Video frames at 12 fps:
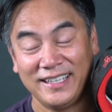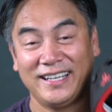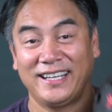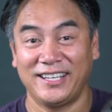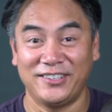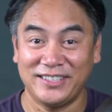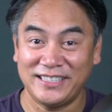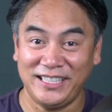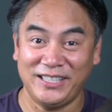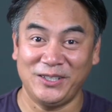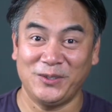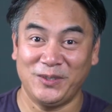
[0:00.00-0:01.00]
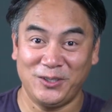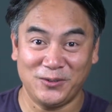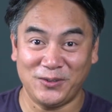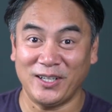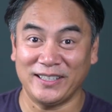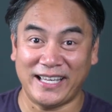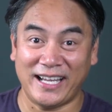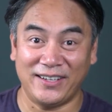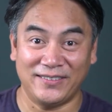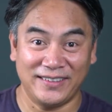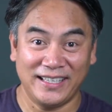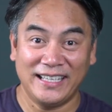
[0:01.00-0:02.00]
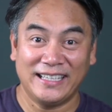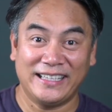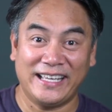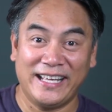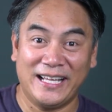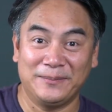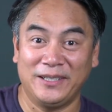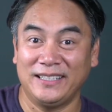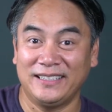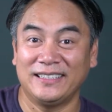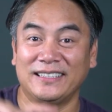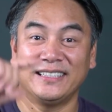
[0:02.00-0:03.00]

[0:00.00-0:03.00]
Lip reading: I guarantee you when you fall down, that helmet